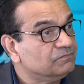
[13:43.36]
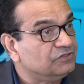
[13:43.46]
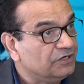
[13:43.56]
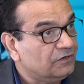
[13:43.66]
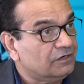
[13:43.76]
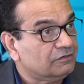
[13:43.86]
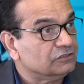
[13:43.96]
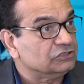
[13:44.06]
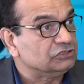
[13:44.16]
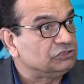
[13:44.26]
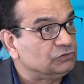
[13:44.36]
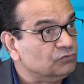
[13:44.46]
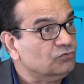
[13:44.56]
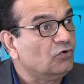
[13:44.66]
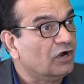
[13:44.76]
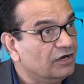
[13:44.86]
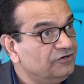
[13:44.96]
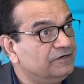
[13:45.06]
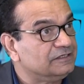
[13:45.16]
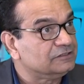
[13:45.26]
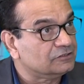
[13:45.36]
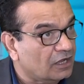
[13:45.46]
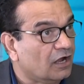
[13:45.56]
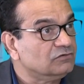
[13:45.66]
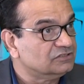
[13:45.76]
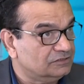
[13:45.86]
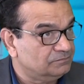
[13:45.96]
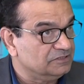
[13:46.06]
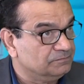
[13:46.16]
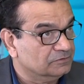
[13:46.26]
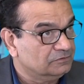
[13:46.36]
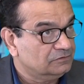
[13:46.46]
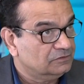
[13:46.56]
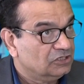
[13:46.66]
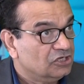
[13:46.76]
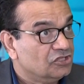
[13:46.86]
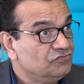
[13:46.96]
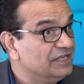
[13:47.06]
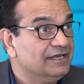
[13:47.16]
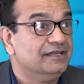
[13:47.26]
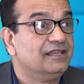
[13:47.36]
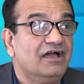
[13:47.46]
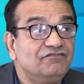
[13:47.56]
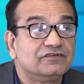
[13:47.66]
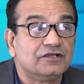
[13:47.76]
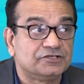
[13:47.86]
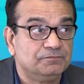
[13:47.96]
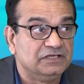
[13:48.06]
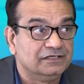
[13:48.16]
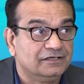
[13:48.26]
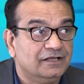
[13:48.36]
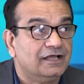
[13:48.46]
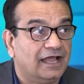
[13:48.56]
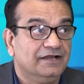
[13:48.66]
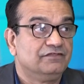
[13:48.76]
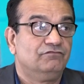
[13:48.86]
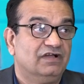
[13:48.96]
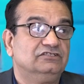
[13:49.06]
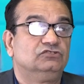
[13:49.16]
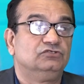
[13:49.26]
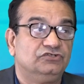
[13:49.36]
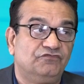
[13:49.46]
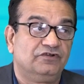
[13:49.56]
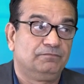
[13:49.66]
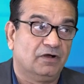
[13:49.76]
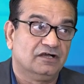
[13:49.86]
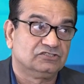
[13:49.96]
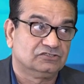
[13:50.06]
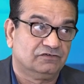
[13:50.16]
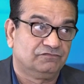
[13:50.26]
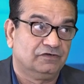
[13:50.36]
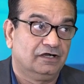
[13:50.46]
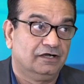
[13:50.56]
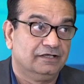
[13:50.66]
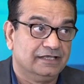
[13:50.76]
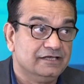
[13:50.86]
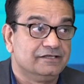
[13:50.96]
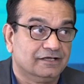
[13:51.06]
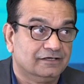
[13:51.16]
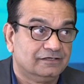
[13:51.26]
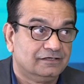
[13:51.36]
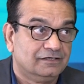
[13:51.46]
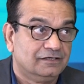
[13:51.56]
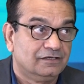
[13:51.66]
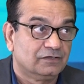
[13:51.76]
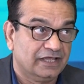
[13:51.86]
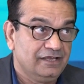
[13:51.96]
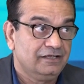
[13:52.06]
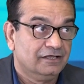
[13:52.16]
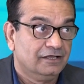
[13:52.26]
There are 200,000 people, they left Kashmir and they went to different parts of India, okay?